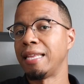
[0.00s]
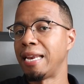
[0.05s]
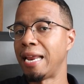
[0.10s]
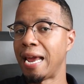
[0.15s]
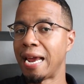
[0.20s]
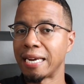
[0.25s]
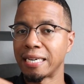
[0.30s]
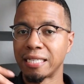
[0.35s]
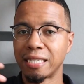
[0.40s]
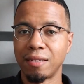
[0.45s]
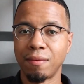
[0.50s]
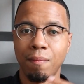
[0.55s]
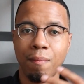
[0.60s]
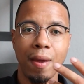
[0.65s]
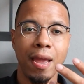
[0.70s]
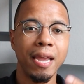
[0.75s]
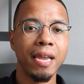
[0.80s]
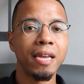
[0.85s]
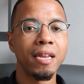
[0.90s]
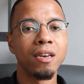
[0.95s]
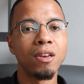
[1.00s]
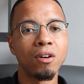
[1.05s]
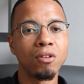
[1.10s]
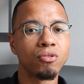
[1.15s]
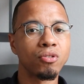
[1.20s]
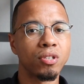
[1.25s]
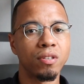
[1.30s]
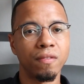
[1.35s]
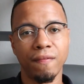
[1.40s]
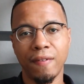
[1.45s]
then actually making
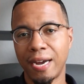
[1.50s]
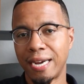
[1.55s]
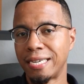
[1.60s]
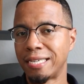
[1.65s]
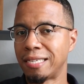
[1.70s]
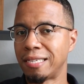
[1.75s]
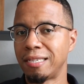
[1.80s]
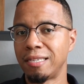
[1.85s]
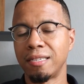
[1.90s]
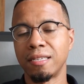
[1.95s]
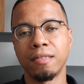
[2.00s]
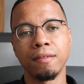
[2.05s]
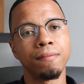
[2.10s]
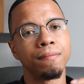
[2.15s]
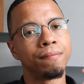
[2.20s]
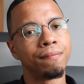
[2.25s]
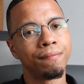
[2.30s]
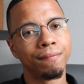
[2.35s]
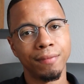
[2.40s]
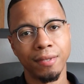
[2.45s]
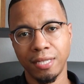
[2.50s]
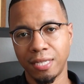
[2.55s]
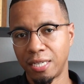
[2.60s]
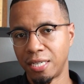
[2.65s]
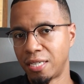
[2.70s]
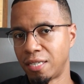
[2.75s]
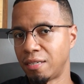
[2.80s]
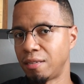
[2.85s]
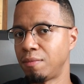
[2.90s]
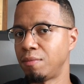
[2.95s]
those devices,
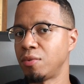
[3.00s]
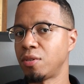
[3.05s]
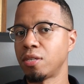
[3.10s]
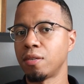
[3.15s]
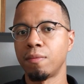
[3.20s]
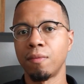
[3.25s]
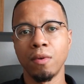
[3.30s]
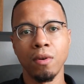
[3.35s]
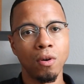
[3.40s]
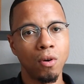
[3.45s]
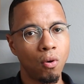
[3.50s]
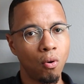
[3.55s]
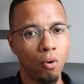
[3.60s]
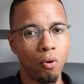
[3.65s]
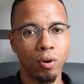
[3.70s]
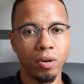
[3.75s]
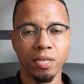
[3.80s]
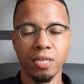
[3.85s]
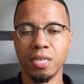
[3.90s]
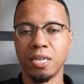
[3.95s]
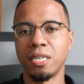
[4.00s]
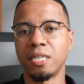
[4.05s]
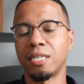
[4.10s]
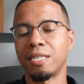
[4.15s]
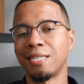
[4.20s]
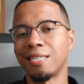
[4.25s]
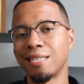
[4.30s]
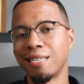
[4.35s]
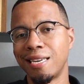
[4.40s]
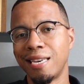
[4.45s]
systems,
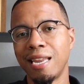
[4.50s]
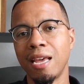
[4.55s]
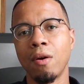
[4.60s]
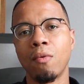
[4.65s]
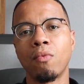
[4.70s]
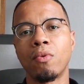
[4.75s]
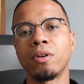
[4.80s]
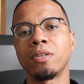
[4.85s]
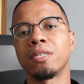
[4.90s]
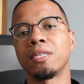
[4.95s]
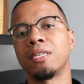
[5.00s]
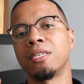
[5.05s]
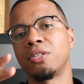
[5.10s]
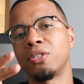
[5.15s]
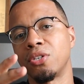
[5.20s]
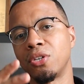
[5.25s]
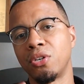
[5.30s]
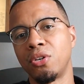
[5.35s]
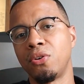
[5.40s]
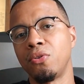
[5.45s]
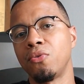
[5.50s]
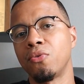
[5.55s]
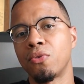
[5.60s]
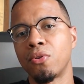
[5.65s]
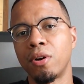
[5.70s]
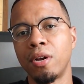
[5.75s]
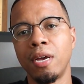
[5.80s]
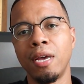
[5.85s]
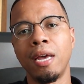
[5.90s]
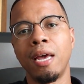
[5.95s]
organizations, networks as
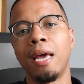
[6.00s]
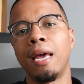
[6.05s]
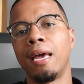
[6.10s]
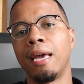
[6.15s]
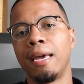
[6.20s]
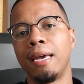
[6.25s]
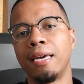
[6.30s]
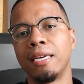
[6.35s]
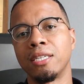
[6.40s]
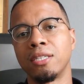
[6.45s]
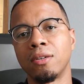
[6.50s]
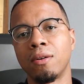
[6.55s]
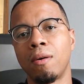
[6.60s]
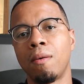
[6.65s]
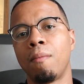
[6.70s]
secure as